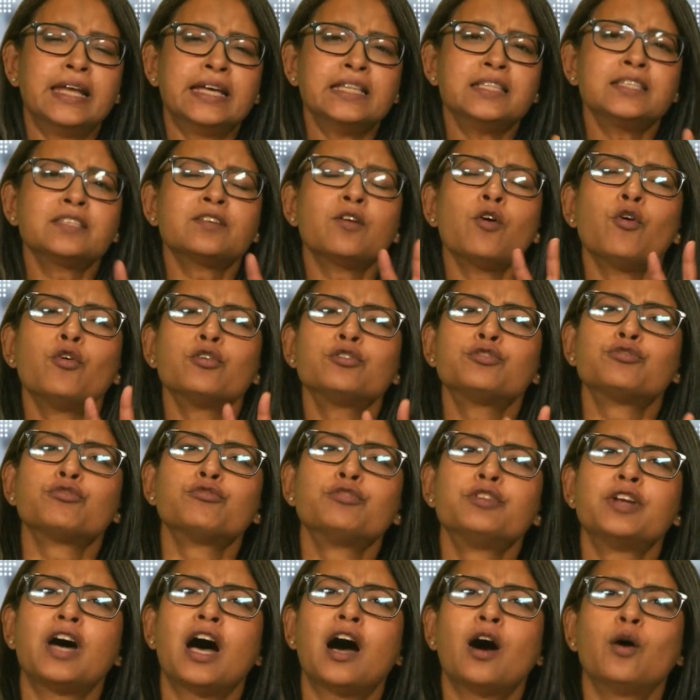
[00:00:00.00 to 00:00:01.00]
Let's go
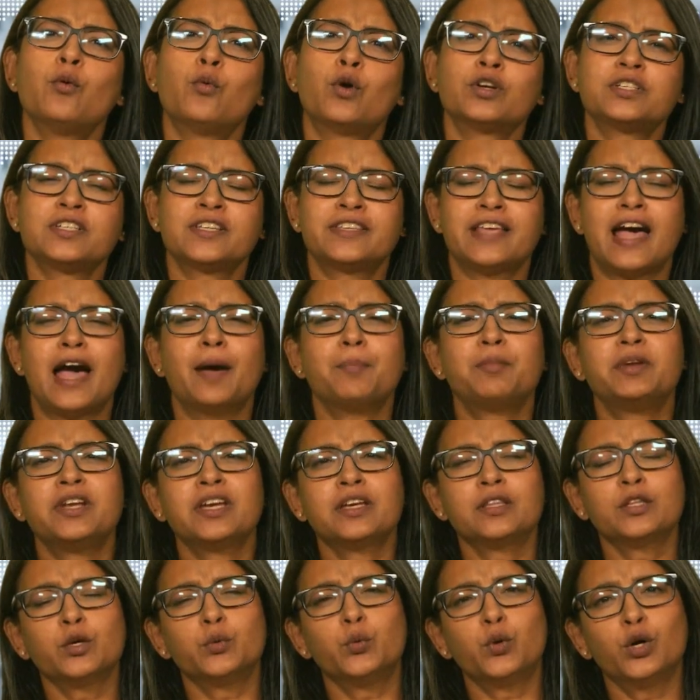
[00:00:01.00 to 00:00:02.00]
to now what is
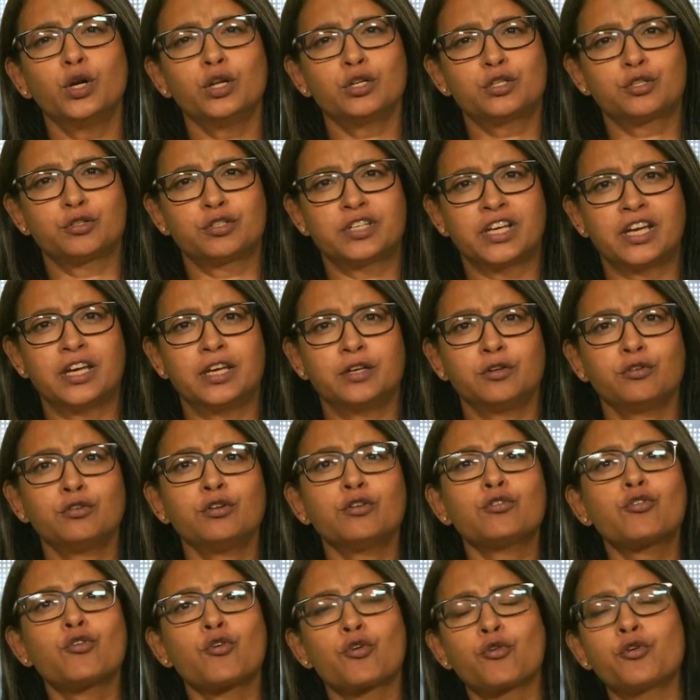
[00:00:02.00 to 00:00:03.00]
happening in the world today. You
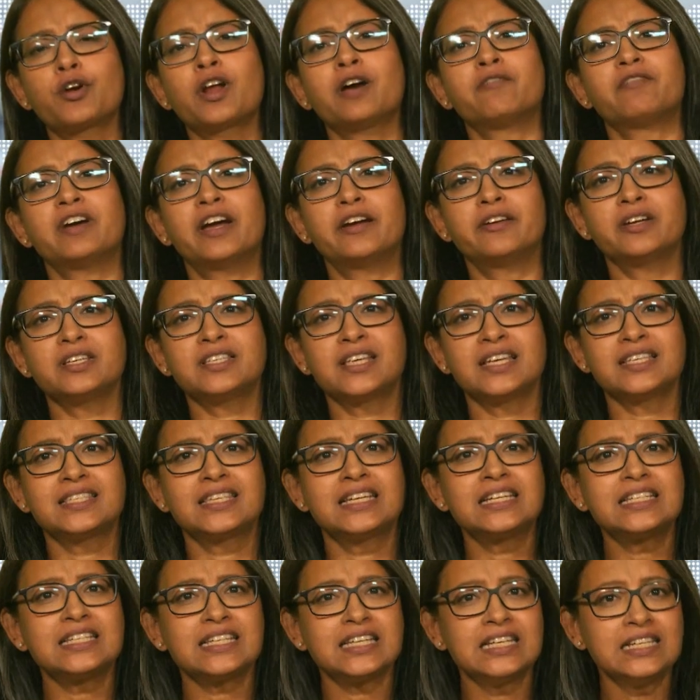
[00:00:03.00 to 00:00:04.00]
know, coronavirus
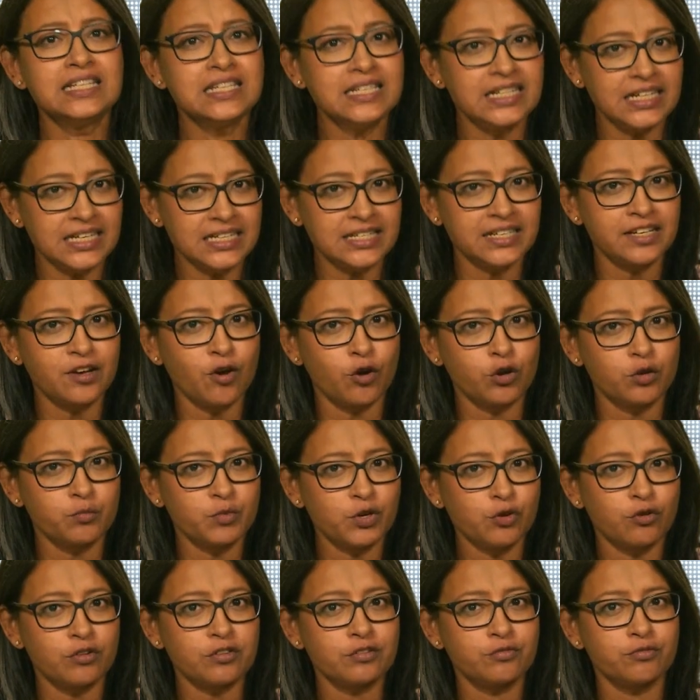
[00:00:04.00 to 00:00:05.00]
has hit India's
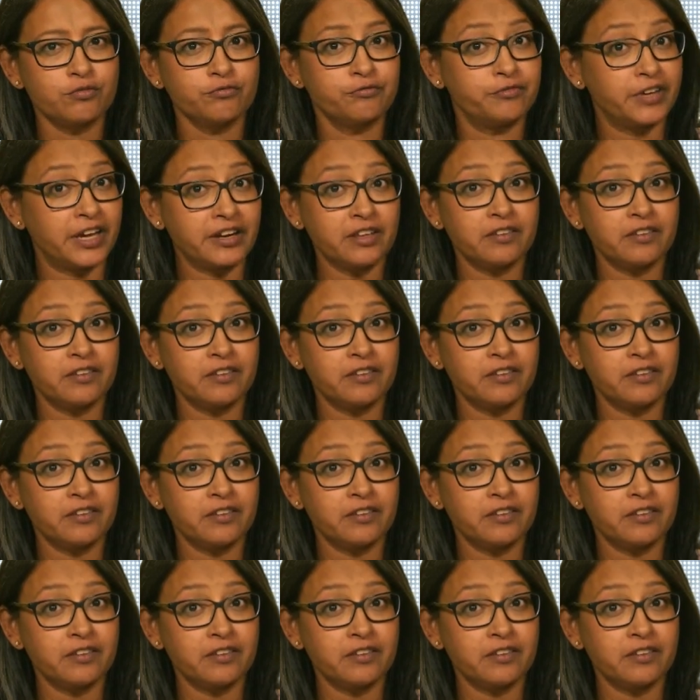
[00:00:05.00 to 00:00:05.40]
economy also